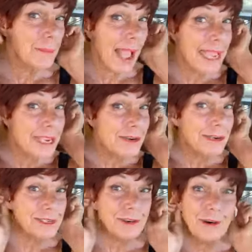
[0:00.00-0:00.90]
my
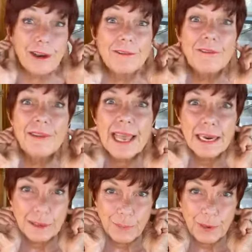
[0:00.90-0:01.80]
ears are
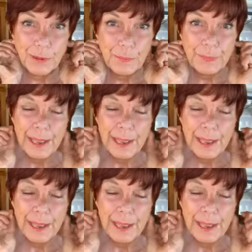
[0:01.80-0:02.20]
available.